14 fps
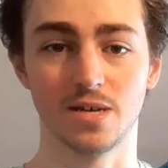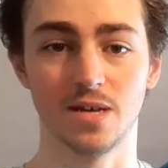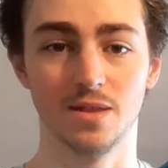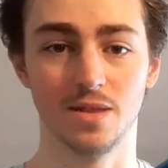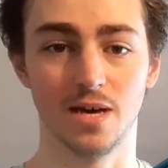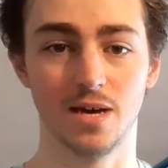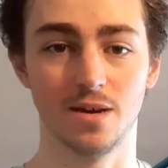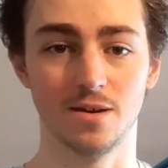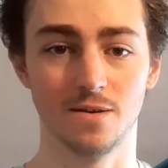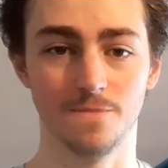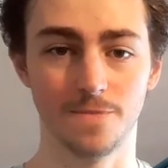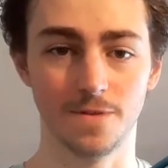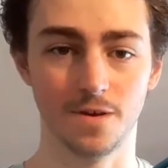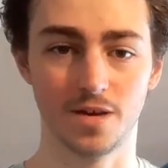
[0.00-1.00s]
and then
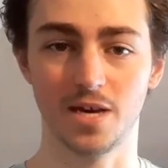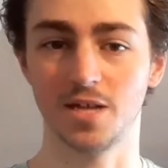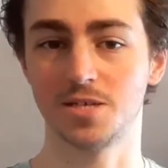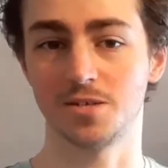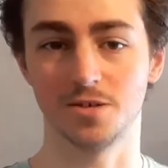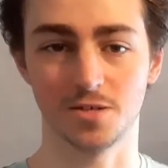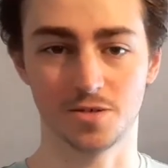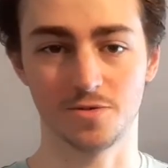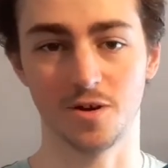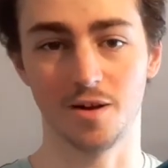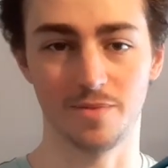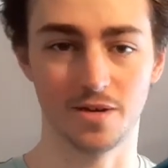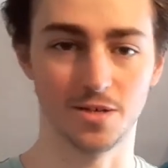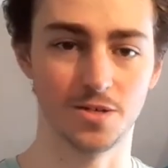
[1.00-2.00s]
your kid starts
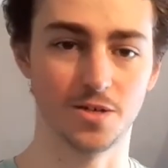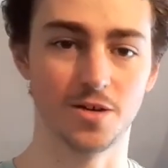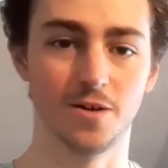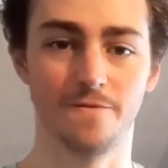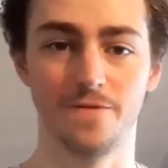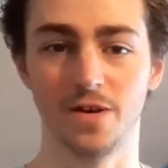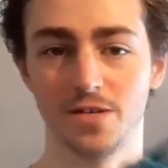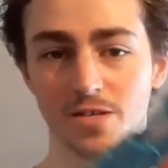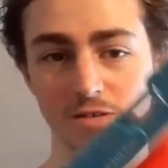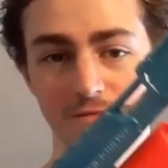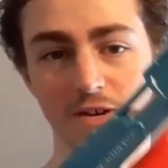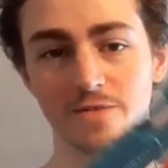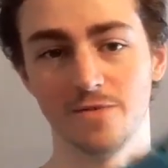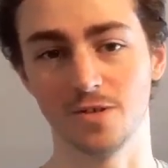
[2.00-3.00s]
crying because you can't fix his
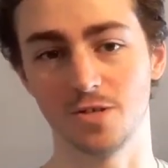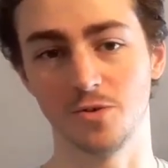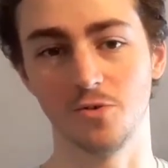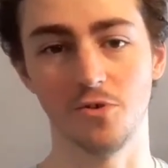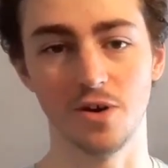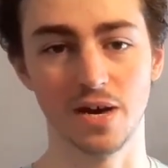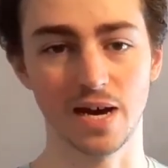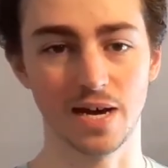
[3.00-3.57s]
favourite toy,